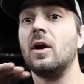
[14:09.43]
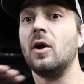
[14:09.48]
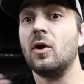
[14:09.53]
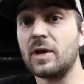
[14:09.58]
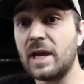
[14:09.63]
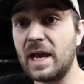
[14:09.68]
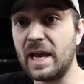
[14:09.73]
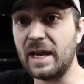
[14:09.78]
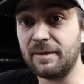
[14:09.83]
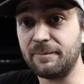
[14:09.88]

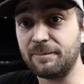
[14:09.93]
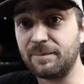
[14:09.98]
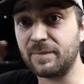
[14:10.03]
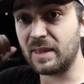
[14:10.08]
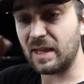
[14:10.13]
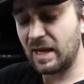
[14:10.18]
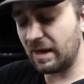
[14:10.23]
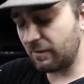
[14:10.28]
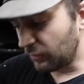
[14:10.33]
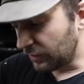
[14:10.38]
Okay,
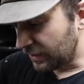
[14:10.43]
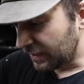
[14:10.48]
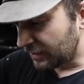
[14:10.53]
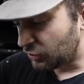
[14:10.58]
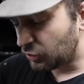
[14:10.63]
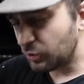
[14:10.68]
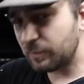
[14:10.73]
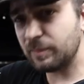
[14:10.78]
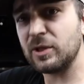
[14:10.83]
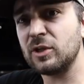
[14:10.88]

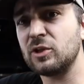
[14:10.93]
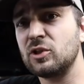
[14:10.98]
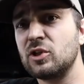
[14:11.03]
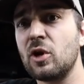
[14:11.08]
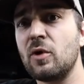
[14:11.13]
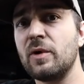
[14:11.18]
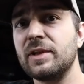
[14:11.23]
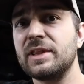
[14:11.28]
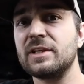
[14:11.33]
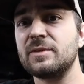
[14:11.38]
everything should be good to
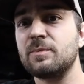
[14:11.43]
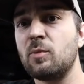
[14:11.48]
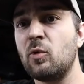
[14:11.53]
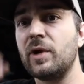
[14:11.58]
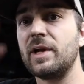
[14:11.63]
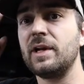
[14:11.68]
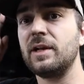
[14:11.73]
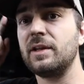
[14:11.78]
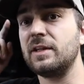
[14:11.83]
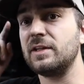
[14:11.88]
go at this
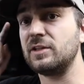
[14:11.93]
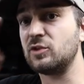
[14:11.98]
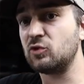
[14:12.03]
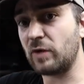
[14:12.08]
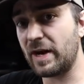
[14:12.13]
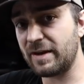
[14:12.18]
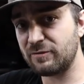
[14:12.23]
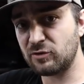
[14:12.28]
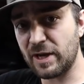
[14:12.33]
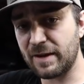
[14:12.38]
point. The
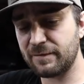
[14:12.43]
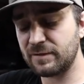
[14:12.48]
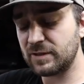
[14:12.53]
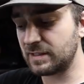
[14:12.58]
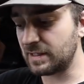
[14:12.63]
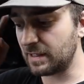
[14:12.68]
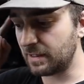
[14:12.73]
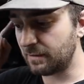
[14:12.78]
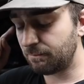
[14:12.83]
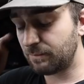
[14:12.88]
drive shaft
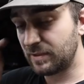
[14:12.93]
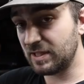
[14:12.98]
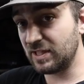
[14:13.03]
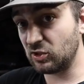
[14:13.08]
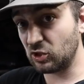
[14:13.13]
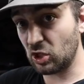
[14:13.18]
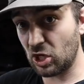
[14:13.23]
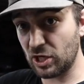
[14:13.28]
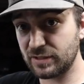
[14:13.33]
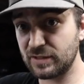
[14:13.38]
is in, the
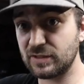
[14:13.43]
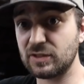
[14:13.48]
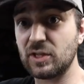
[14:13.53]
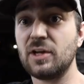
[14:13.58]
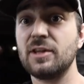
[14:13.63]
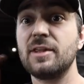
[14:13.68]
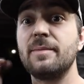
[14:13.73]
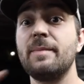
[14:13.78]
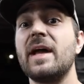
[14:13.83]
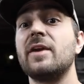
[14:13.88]
exhaust is
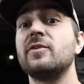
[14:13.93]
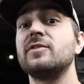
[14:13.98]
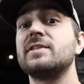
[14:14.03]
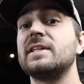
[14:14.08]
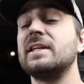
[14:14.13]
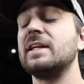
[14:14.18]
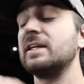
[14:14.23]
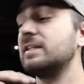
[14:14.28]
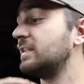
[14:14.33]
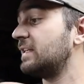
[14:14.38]
on, the battery's
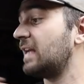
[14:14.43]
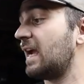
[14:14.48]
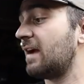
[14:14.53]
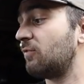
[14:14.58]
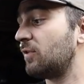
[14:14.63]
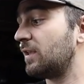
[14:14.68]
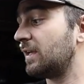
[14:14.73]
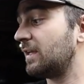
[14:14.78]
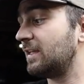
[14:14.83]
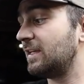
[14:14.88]
connected.
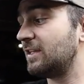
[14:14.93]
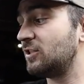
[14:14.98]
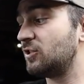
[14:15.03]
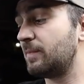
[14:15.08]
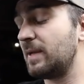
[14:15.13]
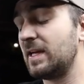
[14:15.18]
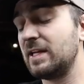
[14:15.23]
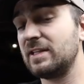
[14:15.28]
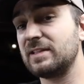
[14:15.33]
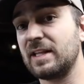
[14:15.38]
Everything in the
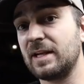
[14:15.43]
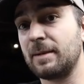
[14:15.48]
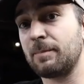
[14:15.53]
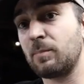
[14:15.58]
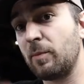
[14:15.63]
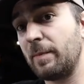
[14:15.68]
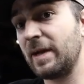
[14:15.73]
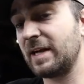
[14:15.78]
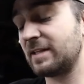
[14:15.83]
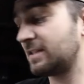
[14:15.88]
engine bay is like
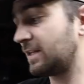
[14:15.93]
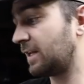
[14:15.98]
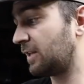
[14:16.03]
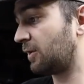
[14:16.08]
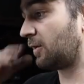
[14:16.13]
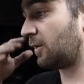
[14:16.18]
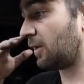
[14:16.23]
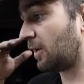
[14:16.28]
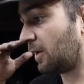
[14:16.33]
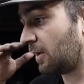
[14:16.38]
put back
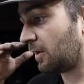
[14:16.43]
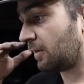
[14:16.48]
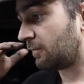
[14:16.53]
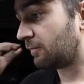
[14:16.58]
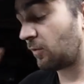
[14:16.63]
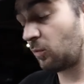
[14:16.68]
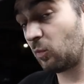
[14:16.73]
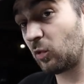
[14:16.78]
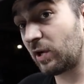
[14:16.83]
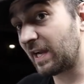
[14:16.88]
together
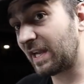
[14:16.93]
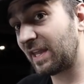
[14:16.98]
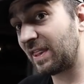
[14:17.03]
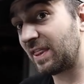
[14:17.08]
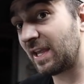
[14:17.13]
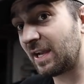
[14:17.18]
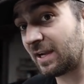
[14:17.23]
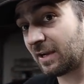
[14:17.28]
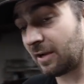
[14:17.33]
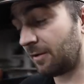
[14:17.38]
from what I can
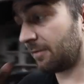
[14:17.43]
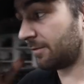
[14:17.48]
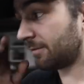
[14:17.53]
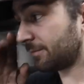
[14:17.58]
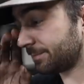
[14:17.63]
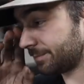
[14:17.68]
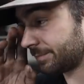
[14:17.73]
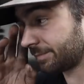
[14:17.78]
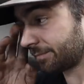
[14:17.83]
think of.